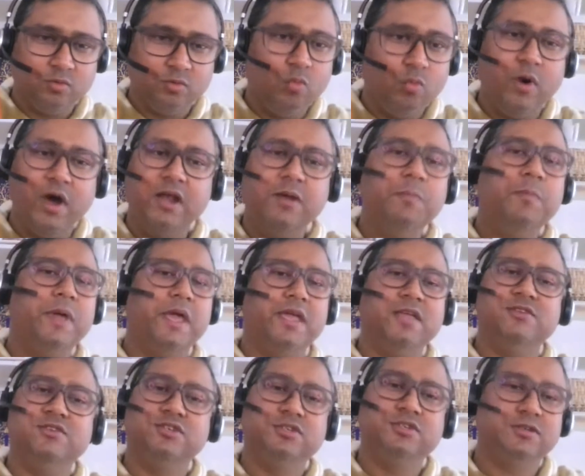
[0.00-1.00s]
one
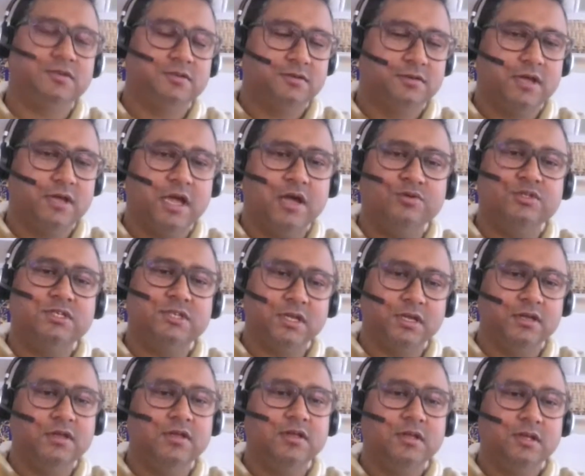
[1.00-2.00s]
page, I would say.